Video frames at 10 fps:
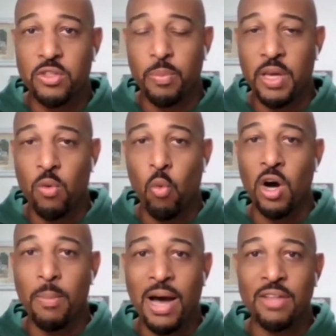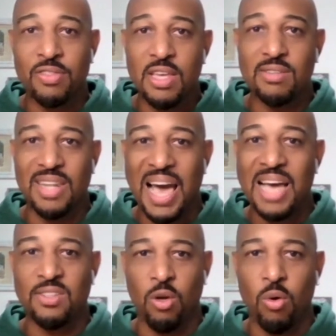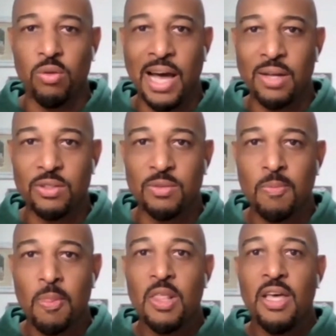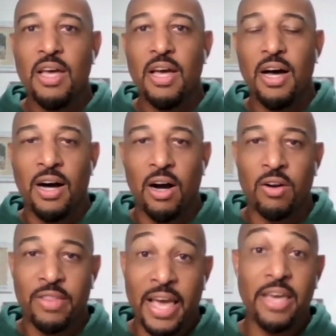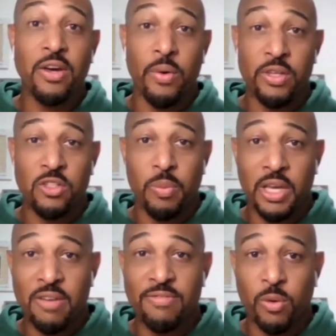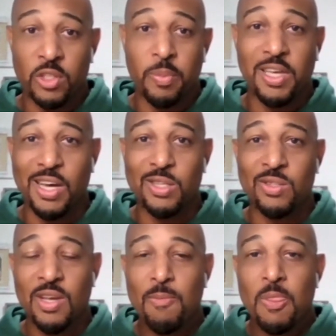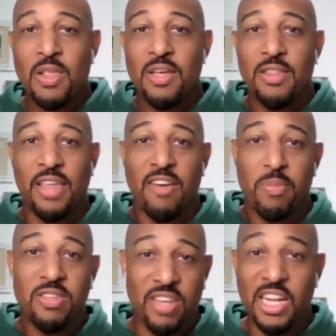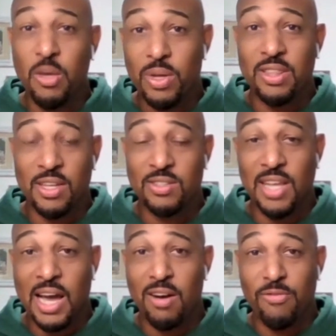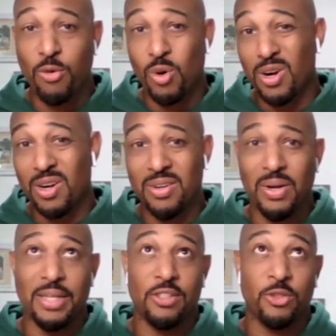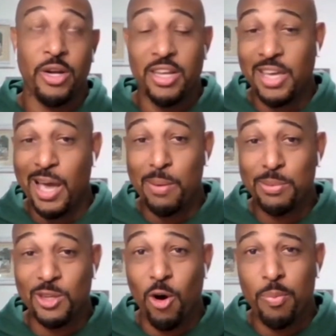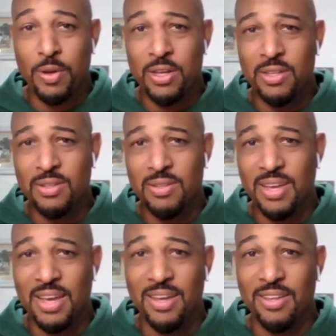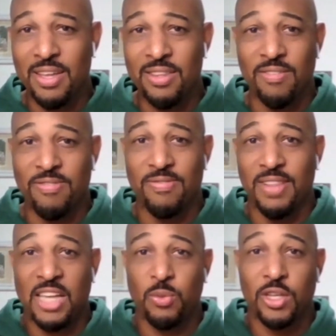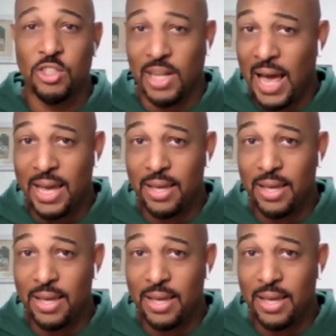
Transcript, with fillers: to be what about these last holdouts? Uh, are they going to be influenced? Because they've been dealing with this now for what training camps opened in the last week of July.